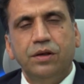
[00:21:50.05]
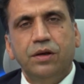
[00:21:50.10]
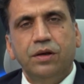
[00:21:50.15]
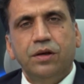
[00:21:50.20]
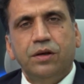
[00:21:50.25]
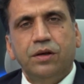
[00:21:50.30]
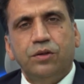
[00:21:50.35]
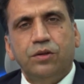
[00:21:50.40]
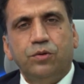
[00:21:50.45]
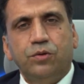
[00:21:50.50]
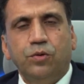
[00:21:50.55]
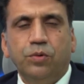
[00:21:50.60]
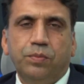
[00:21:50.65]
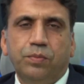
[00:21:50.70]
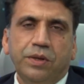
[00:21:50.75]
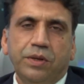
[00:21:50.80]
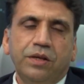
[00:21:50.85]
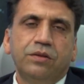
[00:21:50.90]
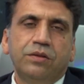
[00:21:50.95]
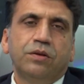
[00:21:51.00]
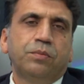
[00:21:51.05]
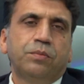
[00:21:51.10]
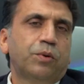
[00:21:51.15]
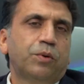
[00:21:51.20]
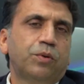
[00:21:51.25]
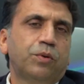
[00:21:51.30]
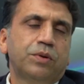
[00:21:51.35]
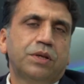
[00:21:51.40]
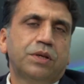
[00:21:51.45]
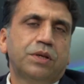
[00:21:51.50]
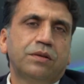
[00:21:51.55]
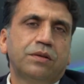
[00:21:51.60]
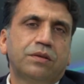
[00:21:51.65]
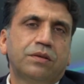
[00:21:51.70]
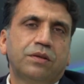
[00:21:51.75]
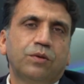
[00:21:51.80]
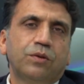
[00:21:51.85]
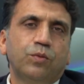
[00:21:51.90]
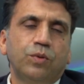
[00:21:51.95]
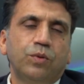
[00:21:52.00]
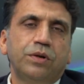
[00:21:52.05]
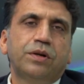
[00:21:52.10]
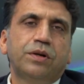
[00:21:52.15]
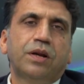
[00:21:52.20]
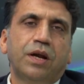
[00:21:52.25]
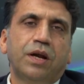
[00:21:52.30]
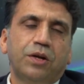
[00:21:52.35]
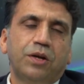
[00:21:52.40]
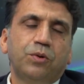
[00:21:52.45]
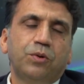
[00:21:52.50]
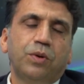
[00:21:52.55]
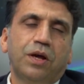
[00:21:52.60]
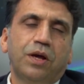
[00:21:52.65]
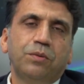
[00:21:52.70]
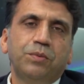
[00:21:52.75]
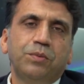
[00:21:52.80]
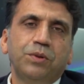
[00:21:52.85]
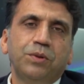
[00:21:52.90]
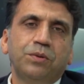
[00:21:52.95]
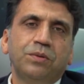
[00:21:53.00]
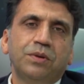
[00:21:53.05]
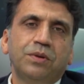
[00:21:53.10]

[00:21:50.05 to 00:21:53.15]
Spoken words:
So please approach us, we will try to help you.